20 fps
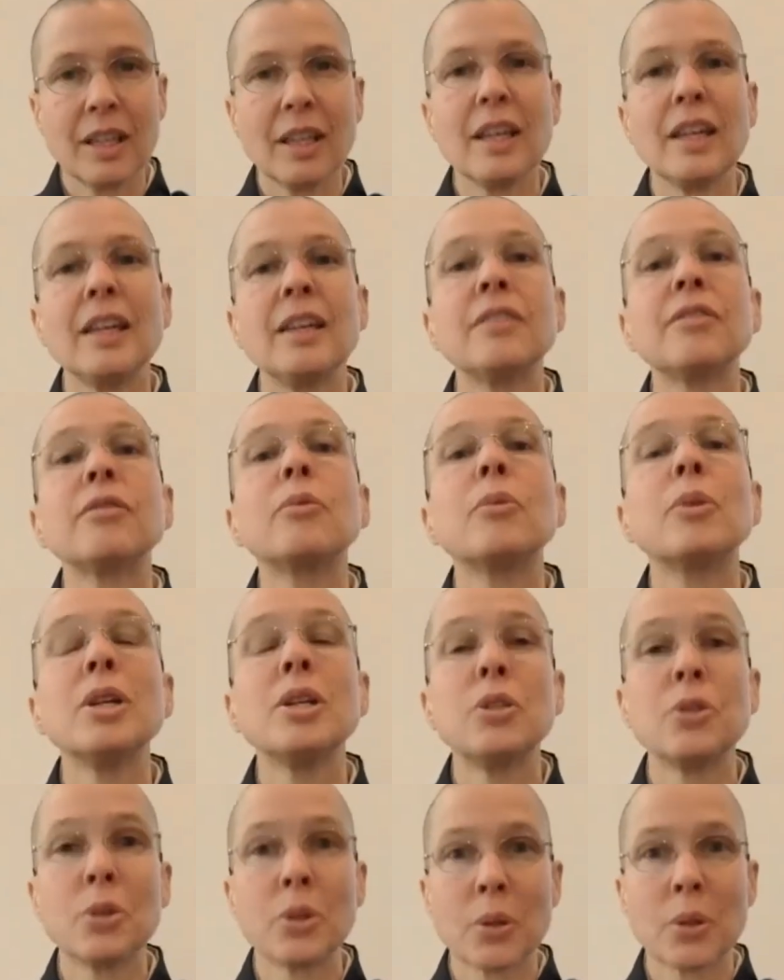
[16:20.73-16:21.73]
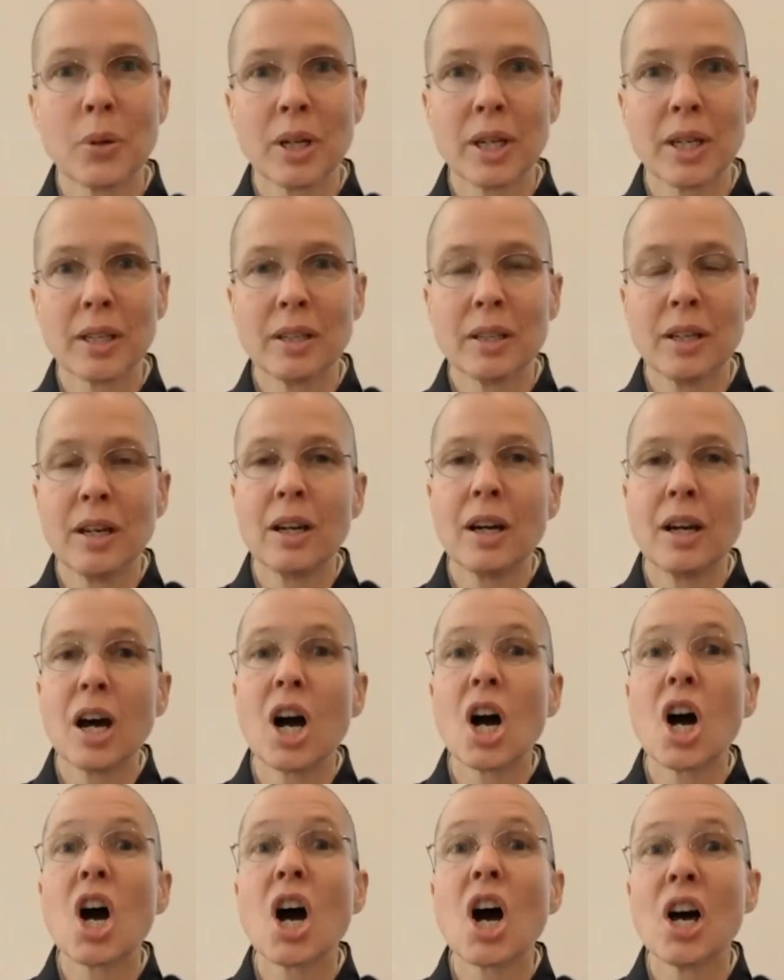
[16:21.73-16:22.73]
If we do it
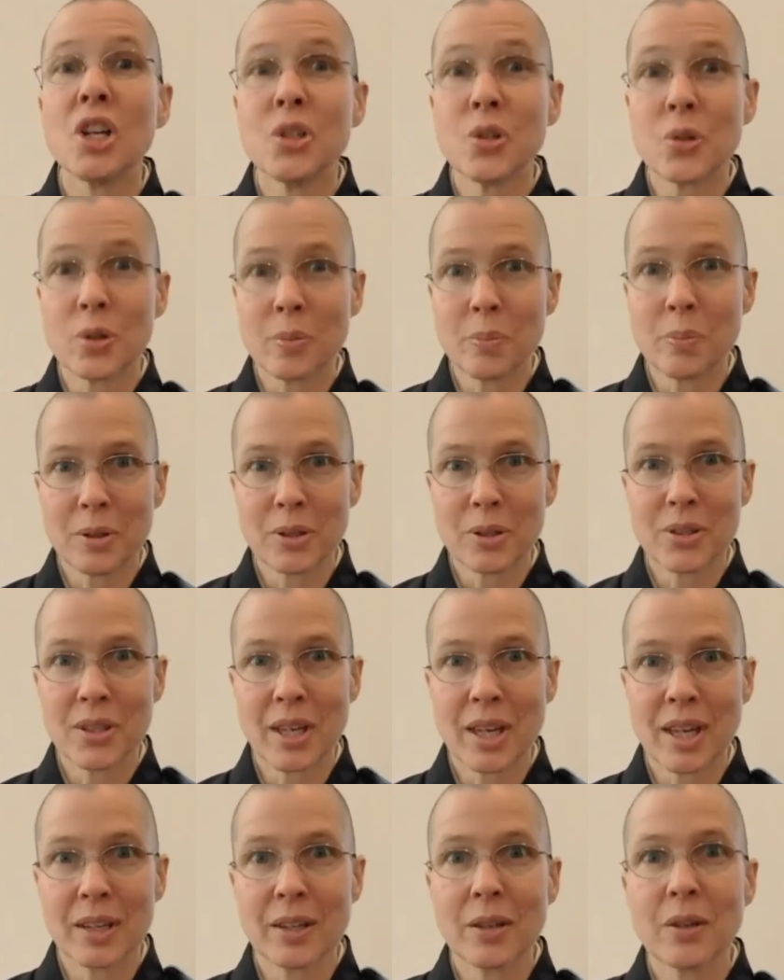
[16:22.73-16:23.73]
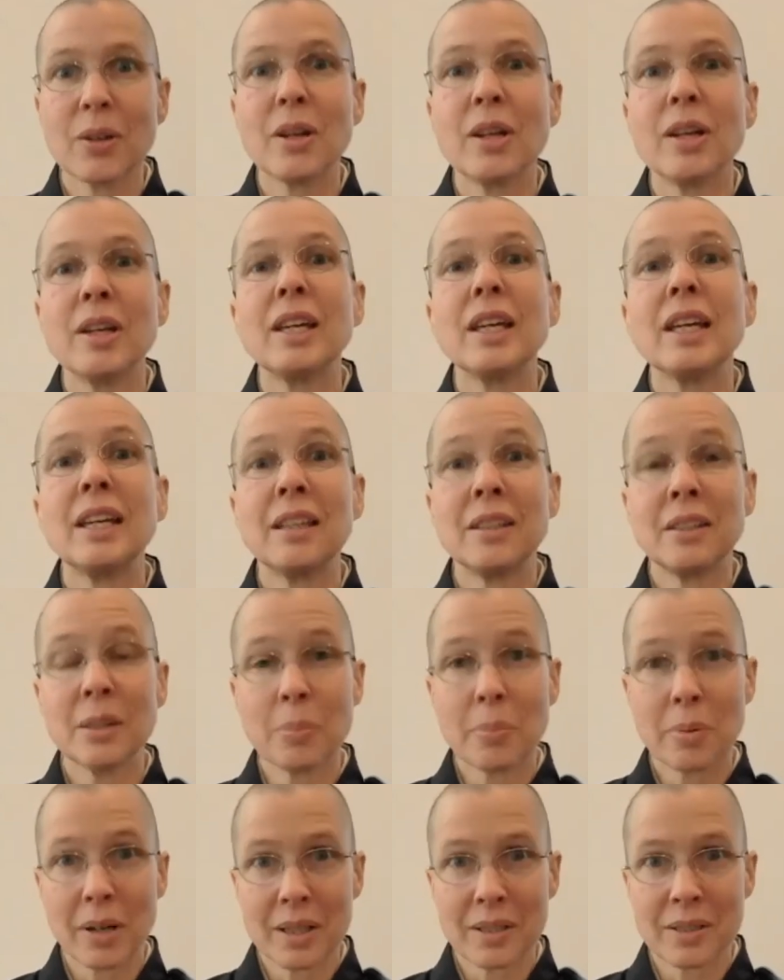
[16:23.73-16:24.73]
100% in the
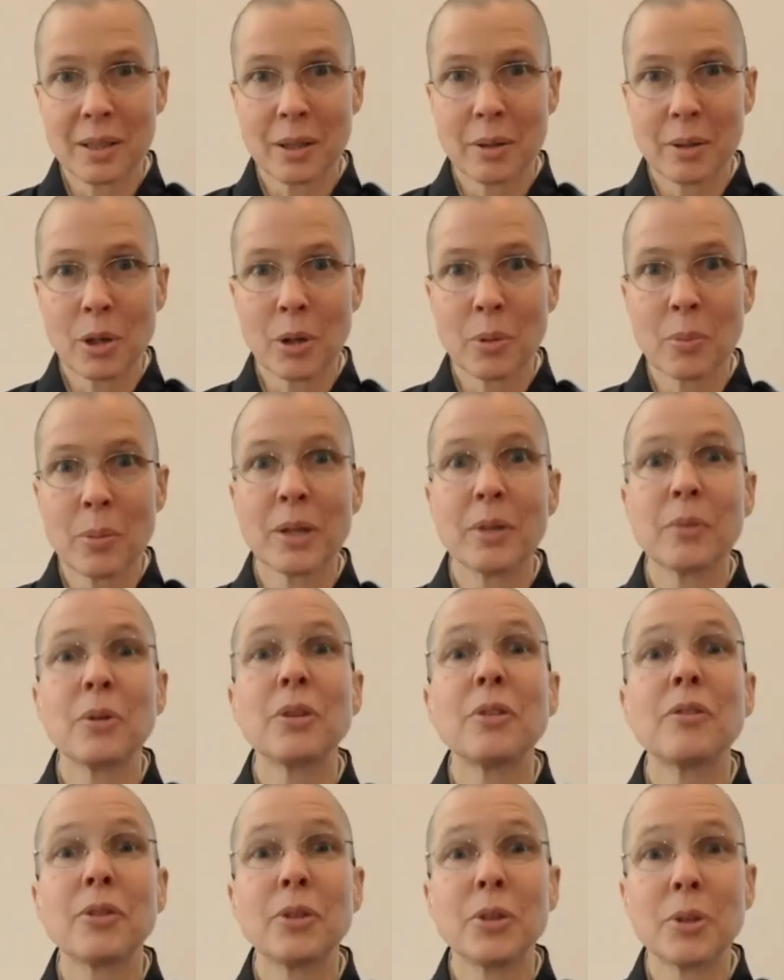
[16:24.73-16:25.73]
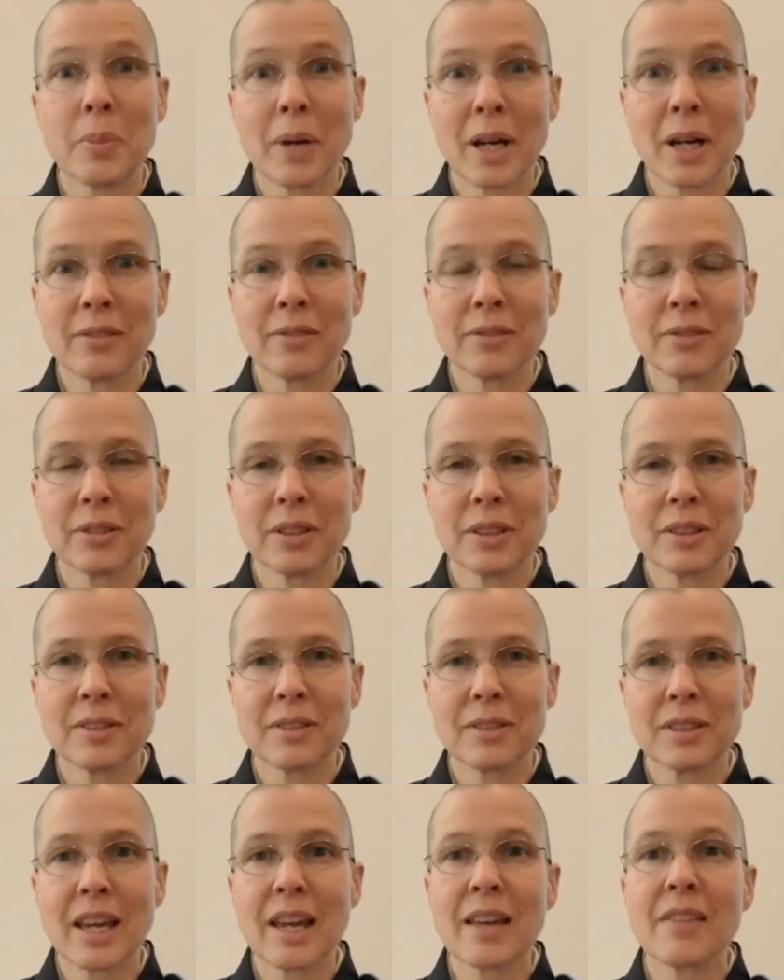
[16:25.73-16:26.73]
present moment with full
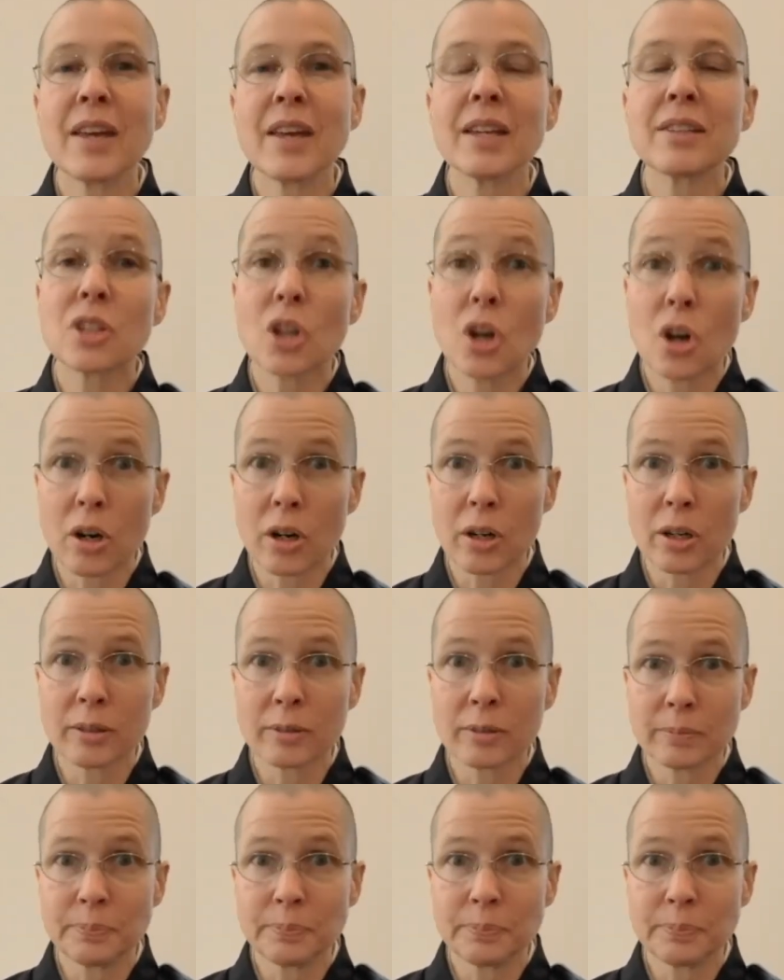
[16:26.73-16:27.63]
mindfulness. And that's hard.